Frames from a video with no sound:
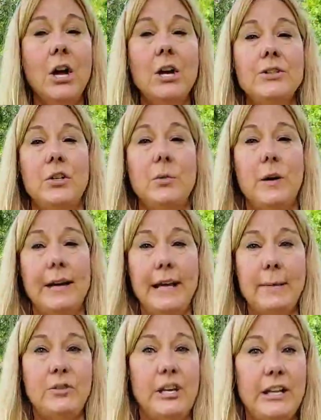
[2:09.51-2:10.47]
So you want to
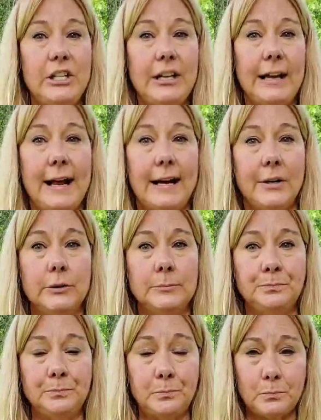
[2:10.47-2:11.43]
keep changing it out
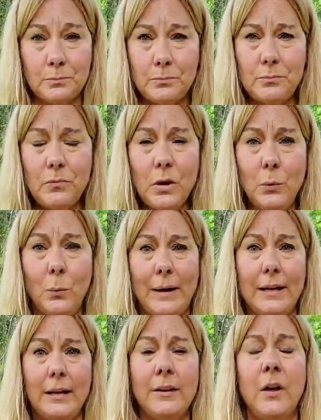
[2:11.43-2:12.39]

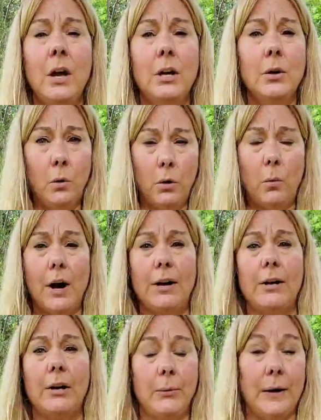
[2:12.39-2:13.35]
with cool
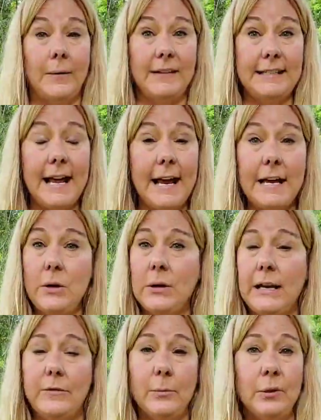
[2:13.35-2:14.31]
water throughout the day. You
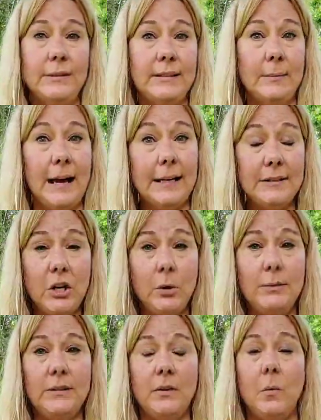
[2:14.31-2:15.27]
can even put some ice
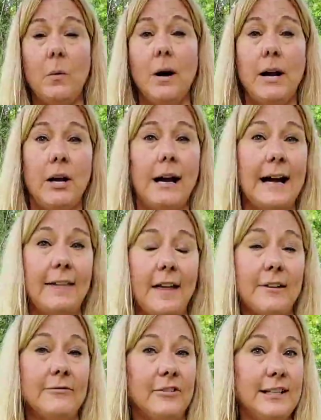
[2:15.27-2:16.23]
cubes in the water. I
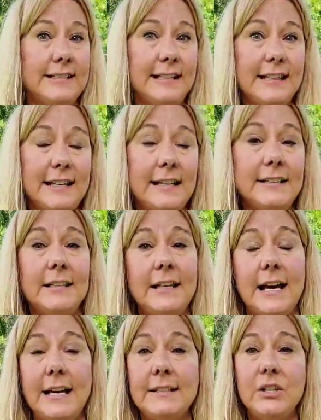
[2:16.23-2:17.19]
like freezing things in
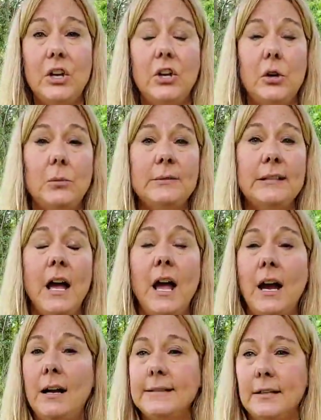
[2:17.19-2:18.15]
the ice cubes,
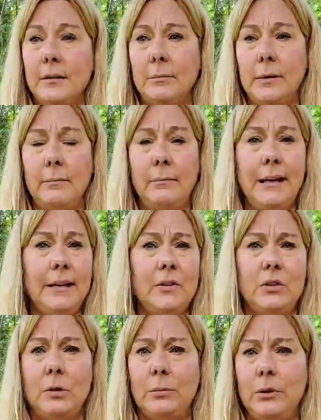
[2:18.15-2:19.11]
some
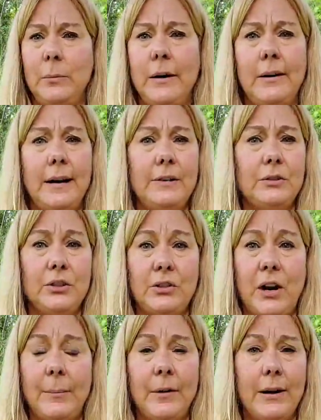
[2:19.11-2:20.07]
mint or blueberries or
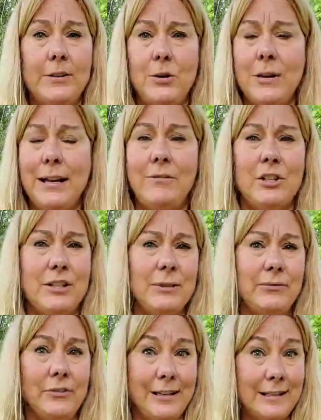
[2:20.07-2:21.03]
strawberries. You can even
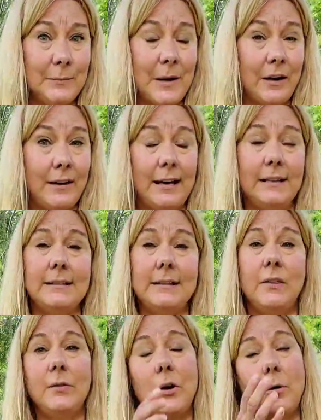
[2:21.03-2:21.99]
just freeze berries
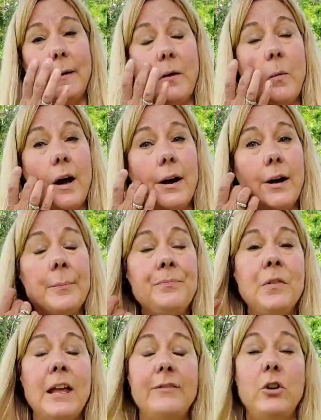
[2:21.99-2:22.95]
and throw them in the water.
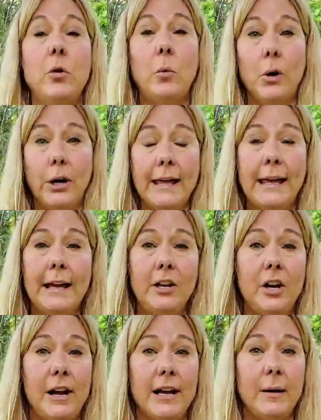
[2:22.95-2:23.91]
If you're working and
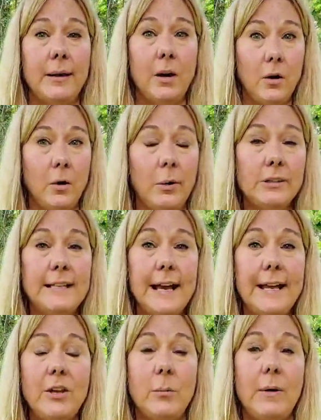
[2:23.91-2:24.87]
you're not going to be home all
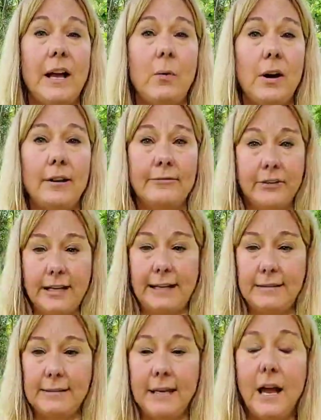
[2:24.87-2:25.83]
day, you might want to
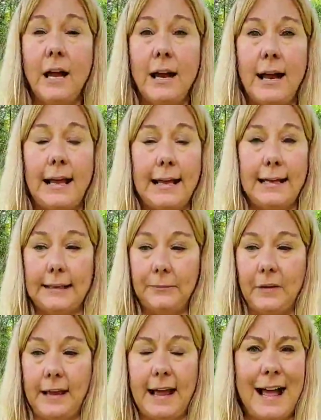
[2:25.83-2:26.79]
freeze
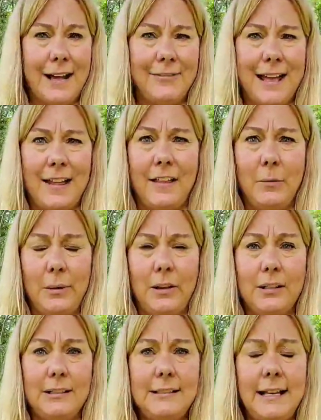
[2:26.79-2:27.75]
like a half-gallon
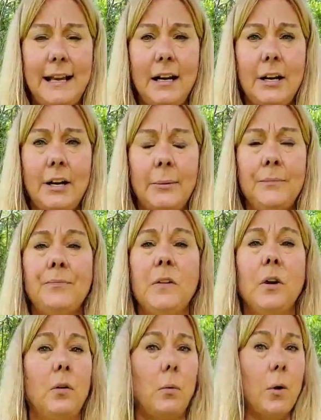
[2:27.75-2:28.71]
milk container
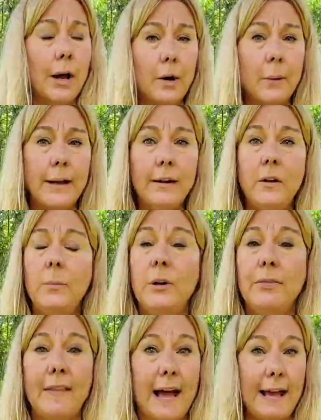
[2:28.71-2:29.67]
or a water bottle,
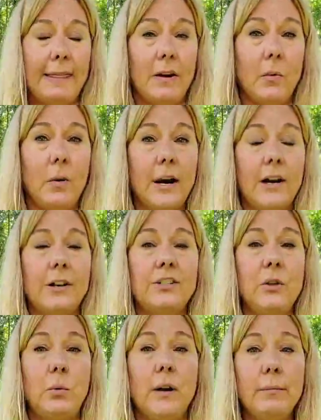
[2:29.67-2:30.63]
put that in their water,
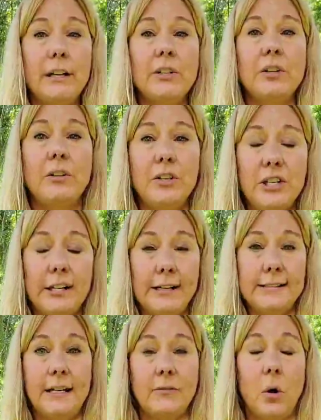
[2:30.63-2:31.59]
because you want to make sure the
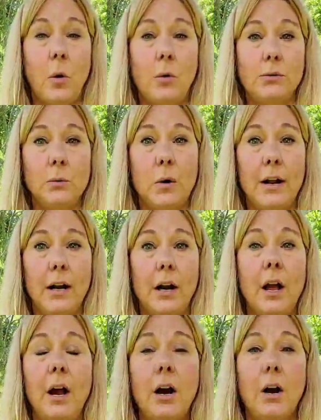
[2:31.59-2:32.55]
chickens have cold
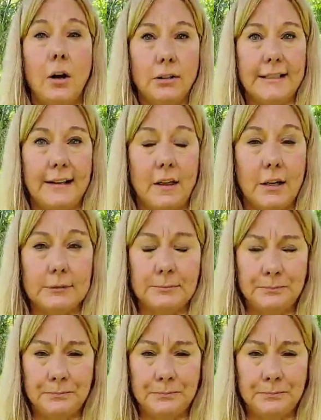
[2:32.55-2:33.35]
water all day long.